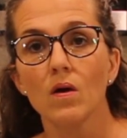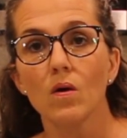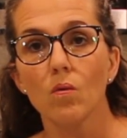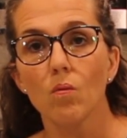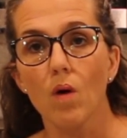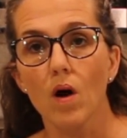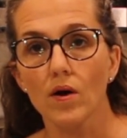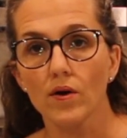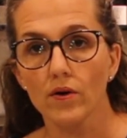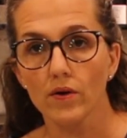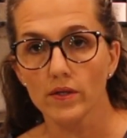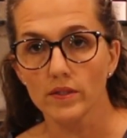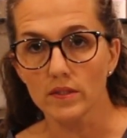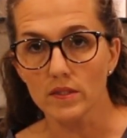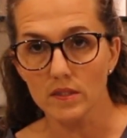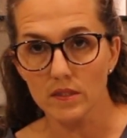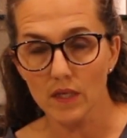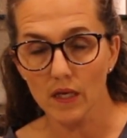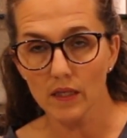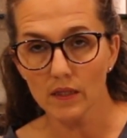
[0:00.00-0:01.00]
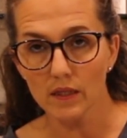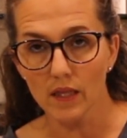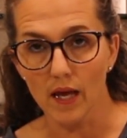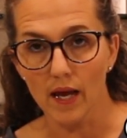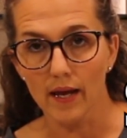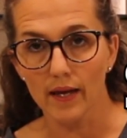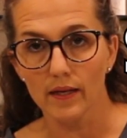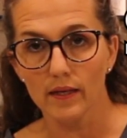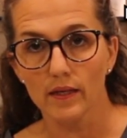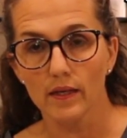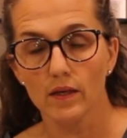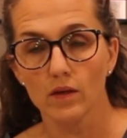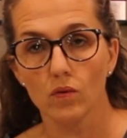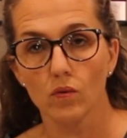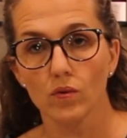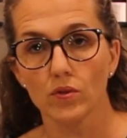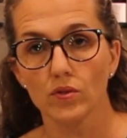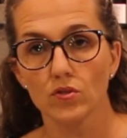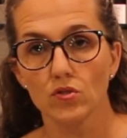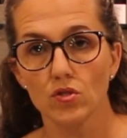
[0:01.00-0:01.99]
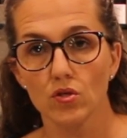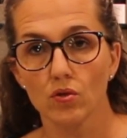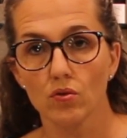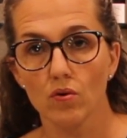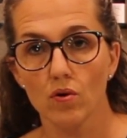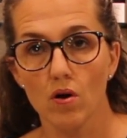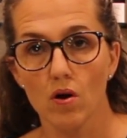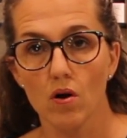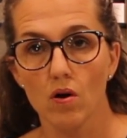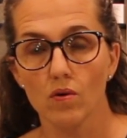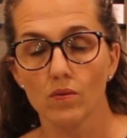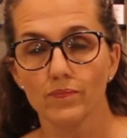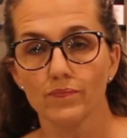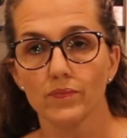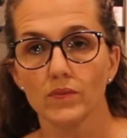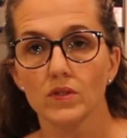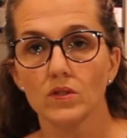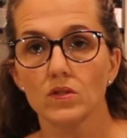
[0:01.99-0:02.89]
water, and sunlight in order to grow.